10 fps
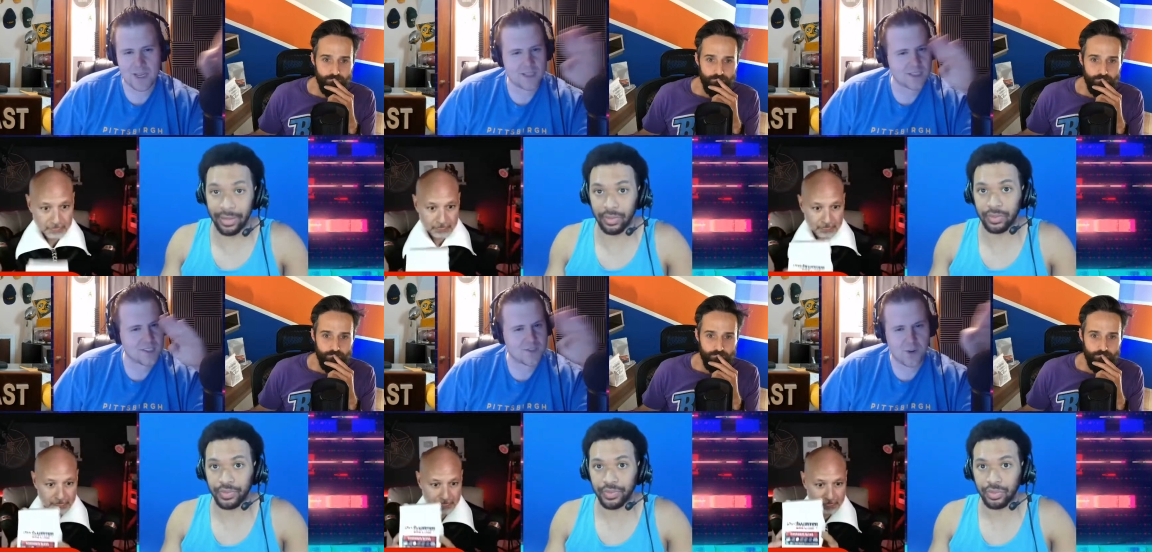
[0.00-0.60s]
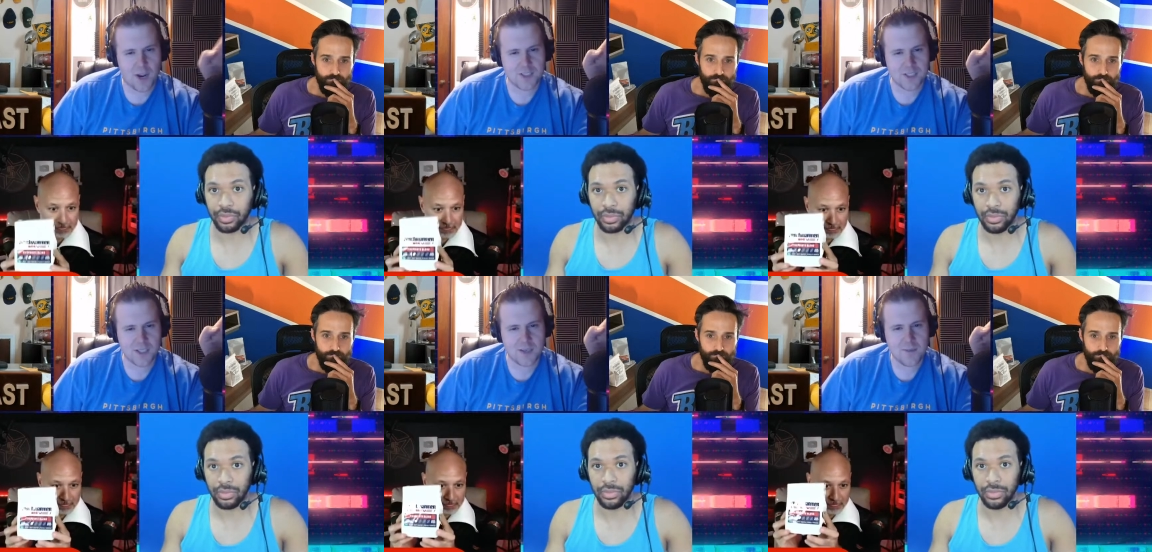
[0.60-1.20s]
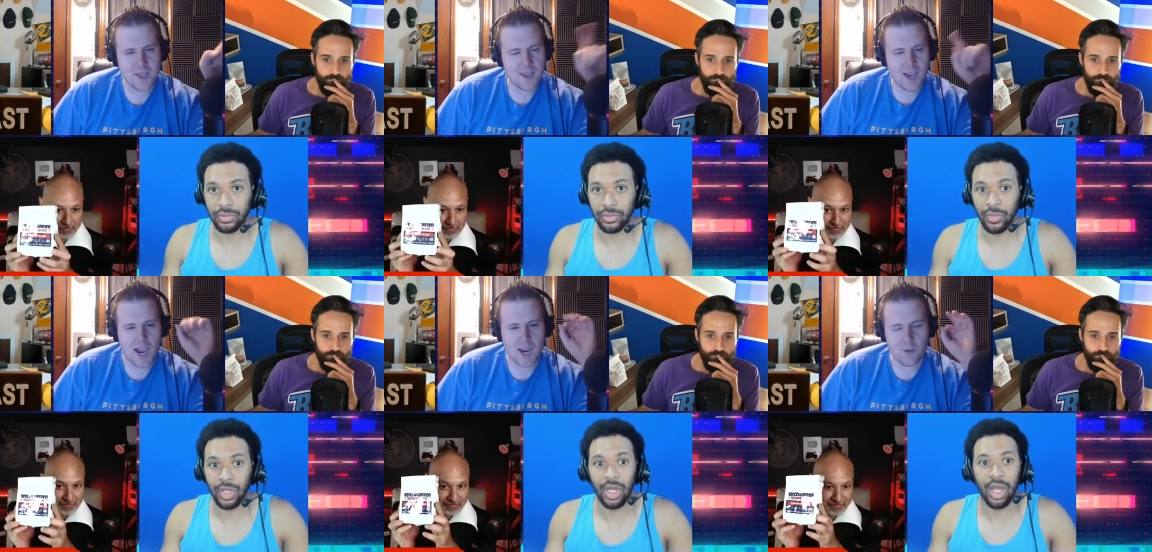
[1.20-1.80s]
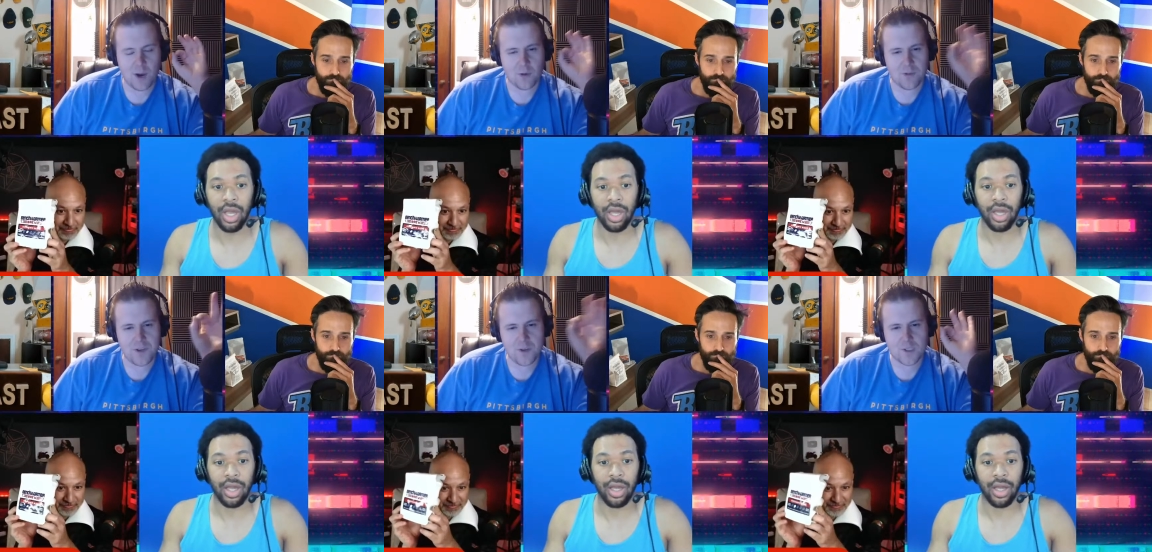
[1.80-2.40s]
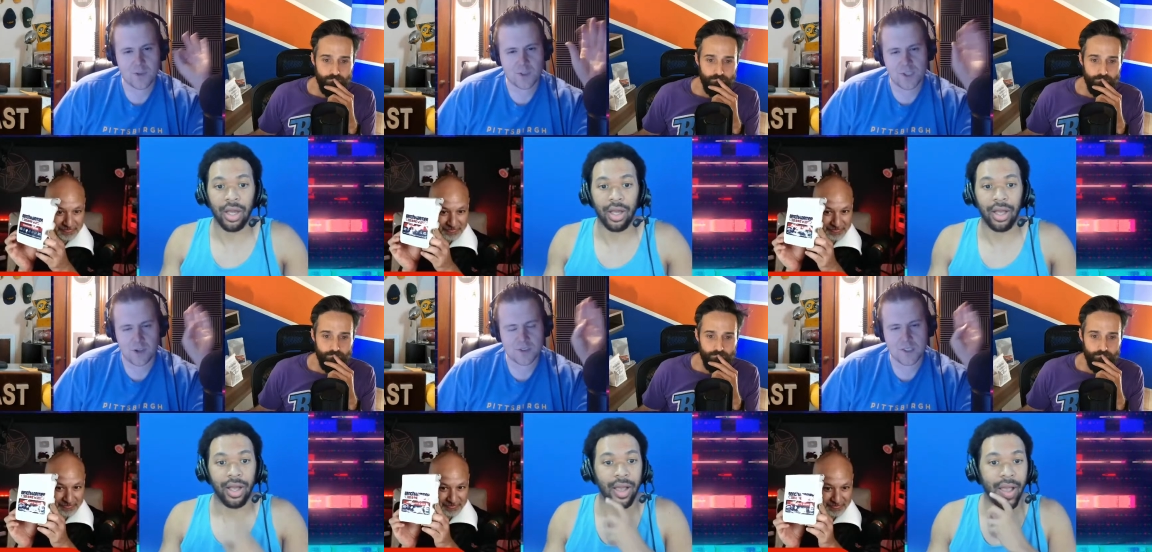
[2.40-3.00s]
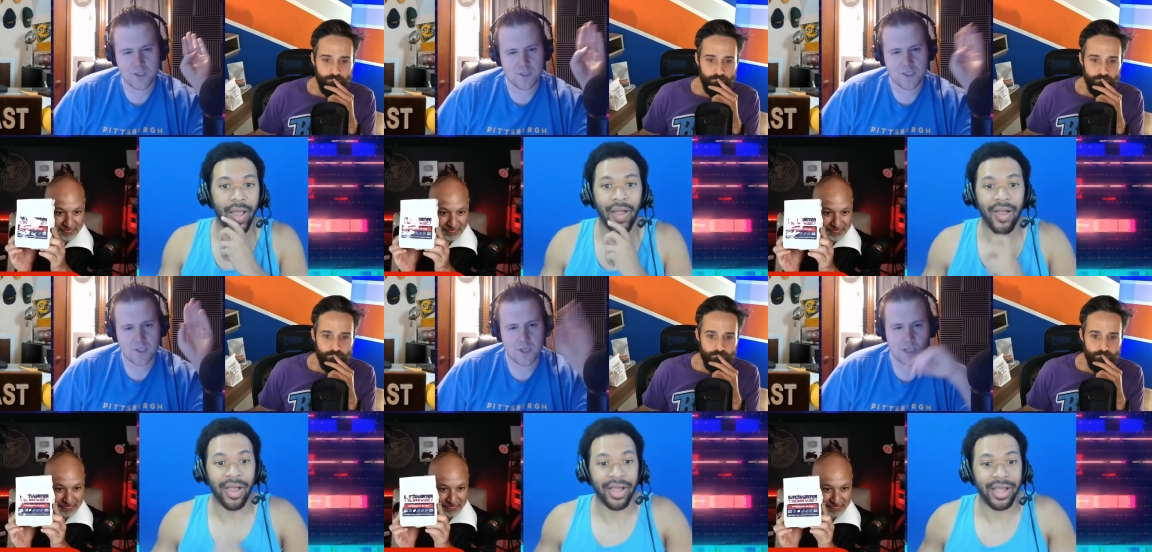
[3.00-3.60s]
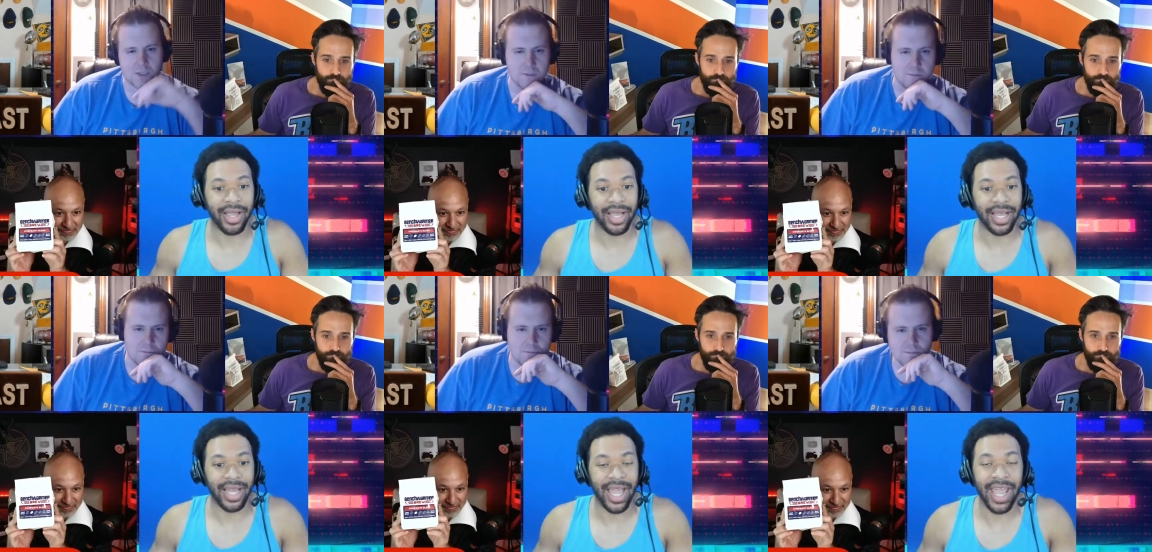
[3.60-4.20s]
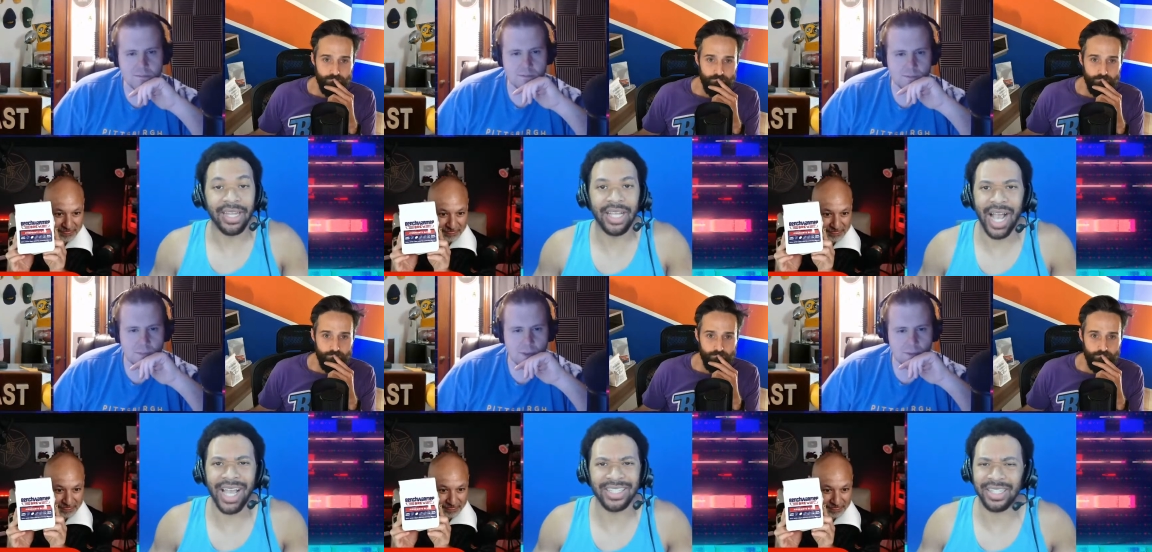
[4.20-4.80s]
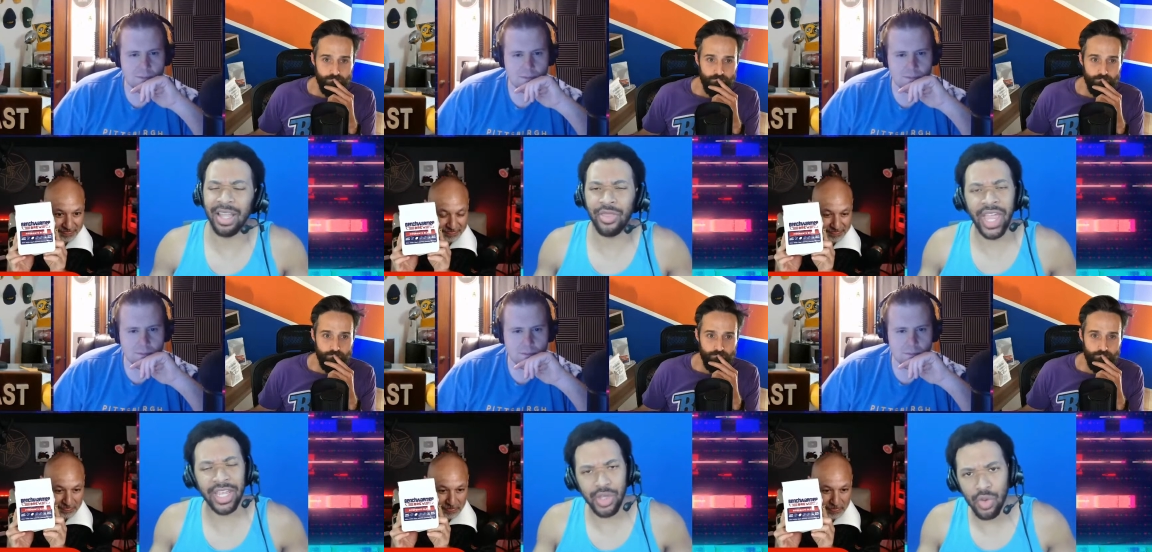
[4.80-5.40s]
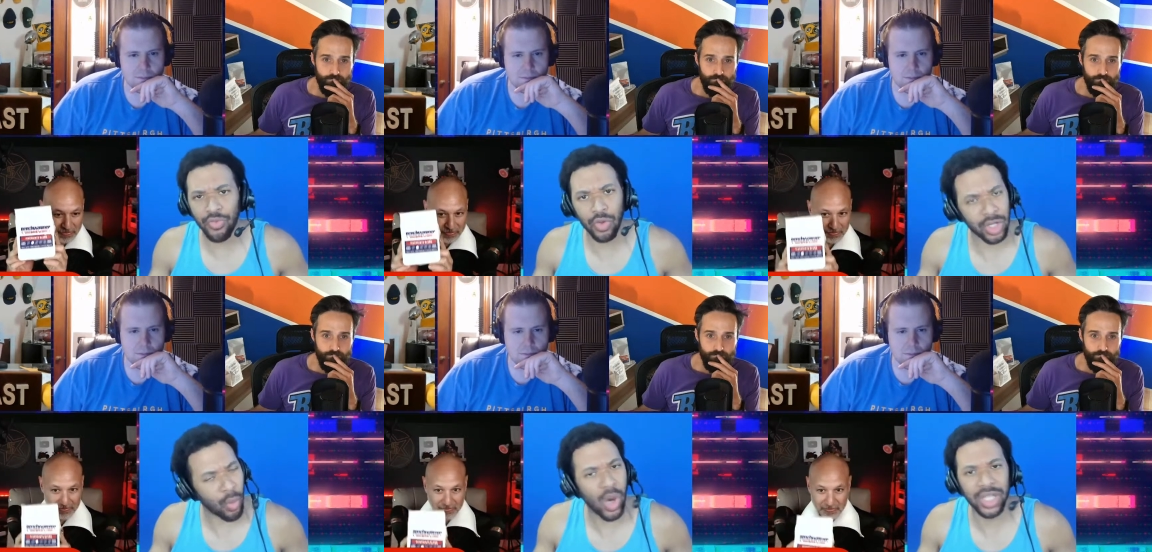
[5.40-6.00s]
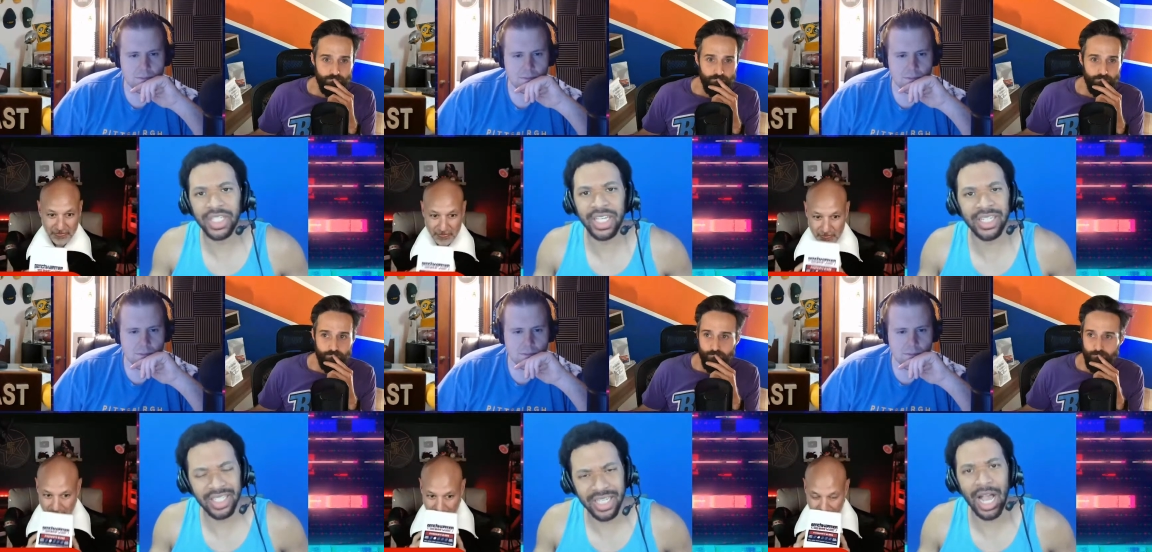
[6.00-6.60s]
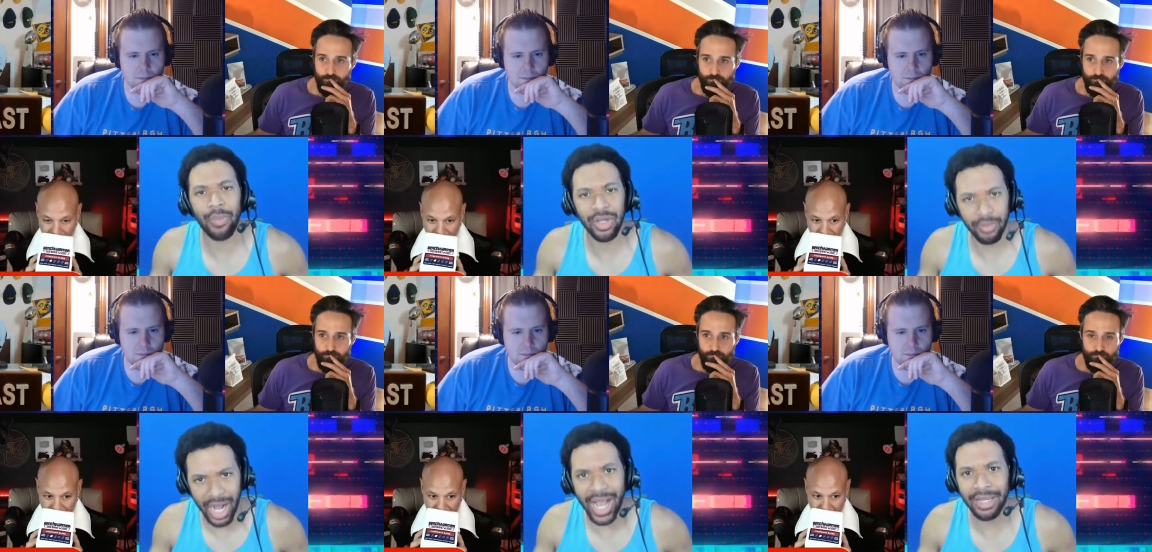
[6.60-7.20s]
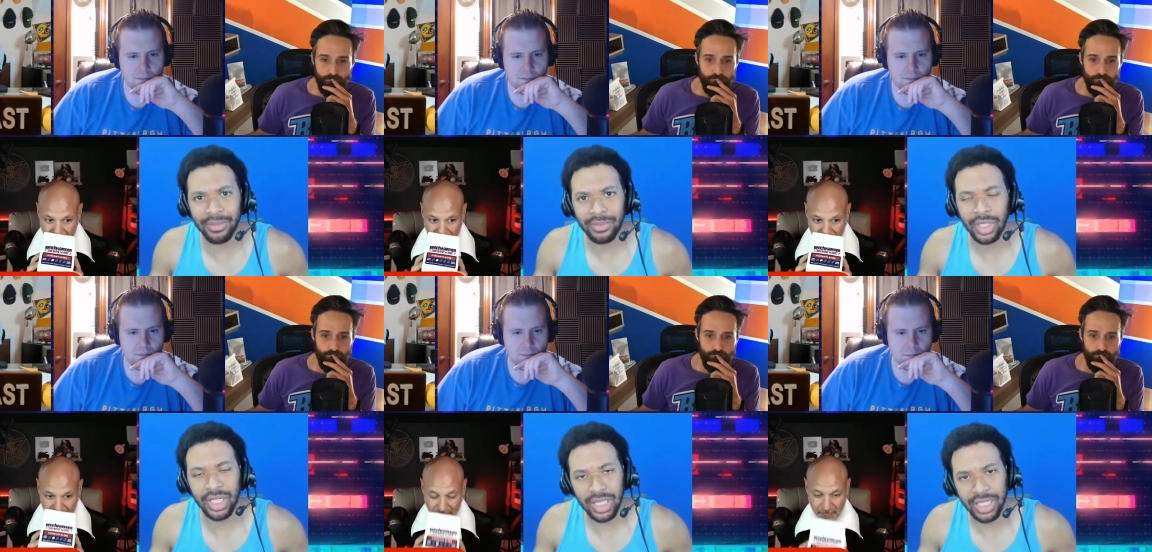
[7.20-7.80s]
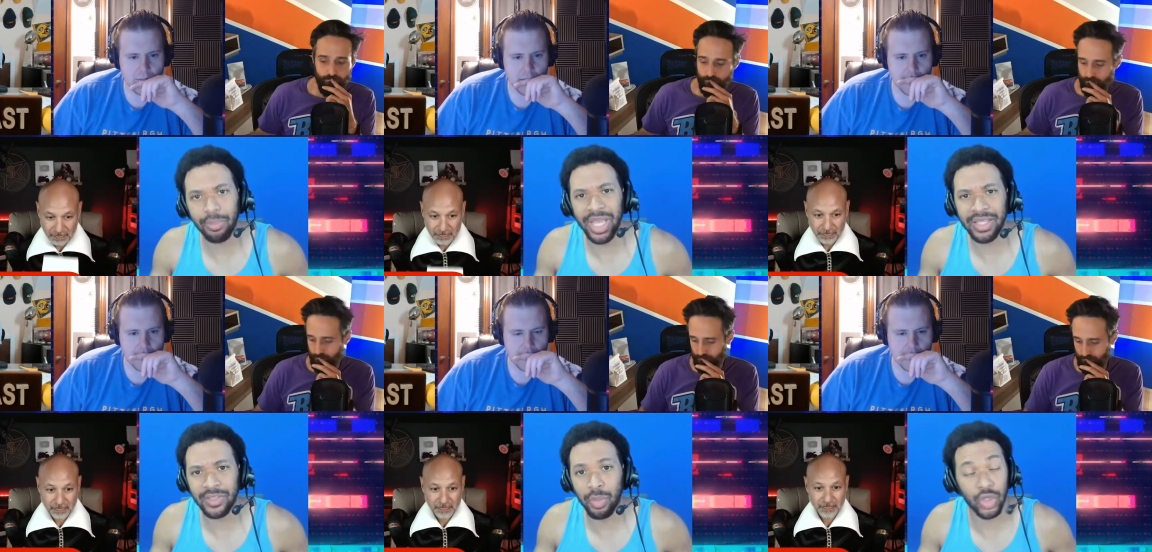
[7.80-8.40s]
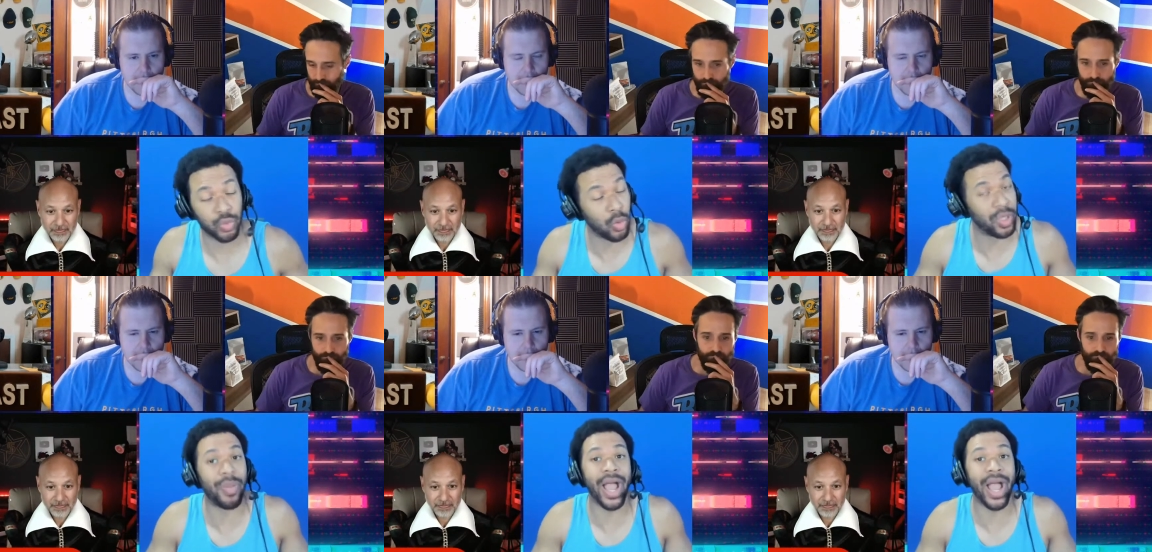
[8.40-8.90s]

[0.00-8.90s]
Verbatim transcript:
Speaker 1: it. This is fraudulent. I refuse the results of this election.
Speaker 2: And guys, thank you for once again stopping by Clickbait Sports. We'll be